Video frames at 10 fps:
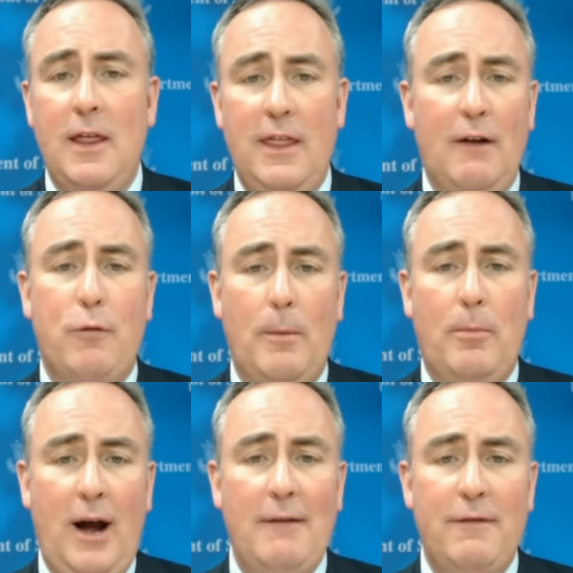their
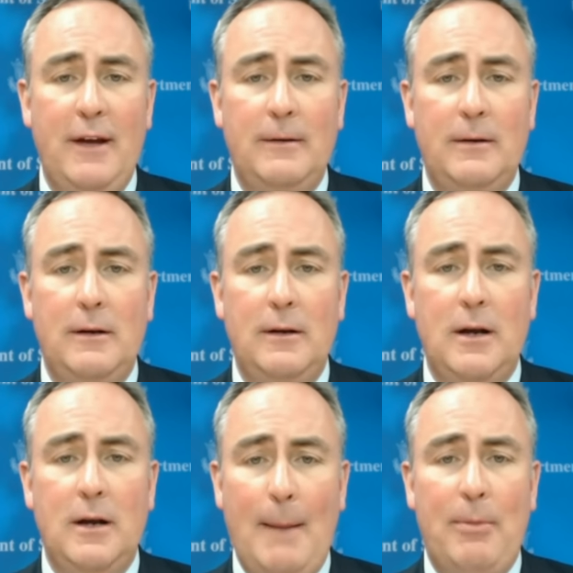for-profit
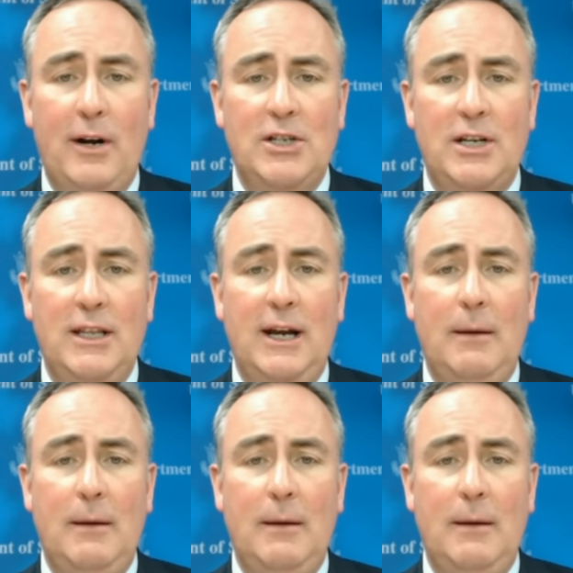operation there.